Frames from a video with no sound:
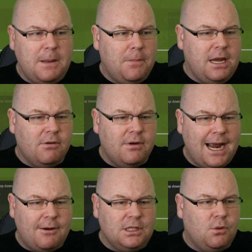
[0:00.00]
be petering
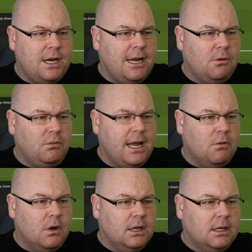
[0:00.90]
out into a
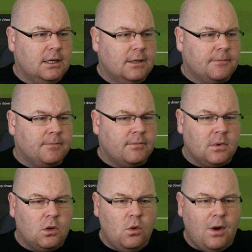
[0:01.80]
nil-nil.
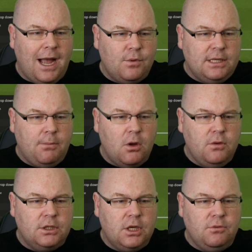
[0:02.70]
Or have we
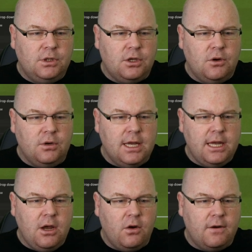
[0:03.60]
spoken too soon?
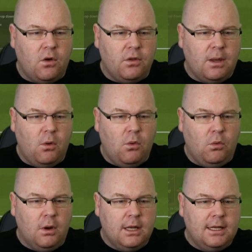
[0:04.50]
Gijón have got the
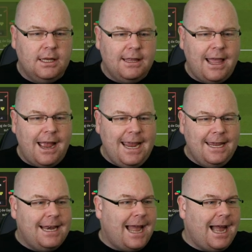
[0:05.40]
ball. They're
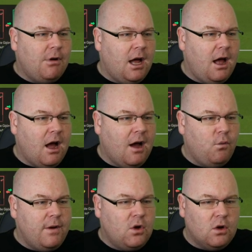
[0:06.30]
in our
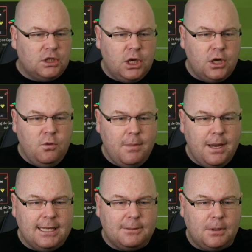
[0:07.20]
half. We've got two
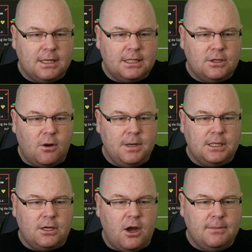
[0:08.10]
minutes plus
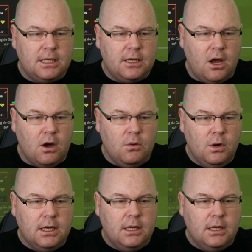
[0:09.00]
stoppage time to go.